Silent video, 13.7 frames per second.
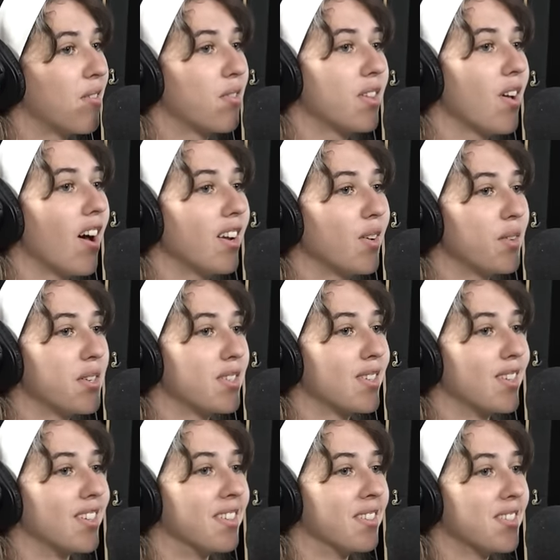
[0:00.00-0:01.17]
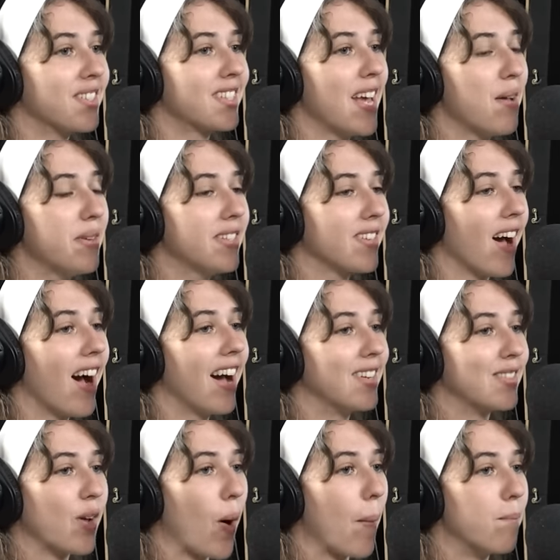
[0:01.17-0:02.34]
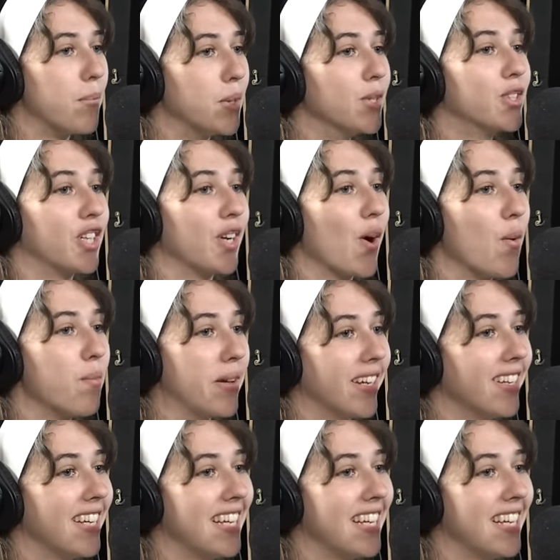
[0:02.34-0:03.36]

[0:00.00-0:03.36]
For the audio listener, Sammy's eyes are bulging open.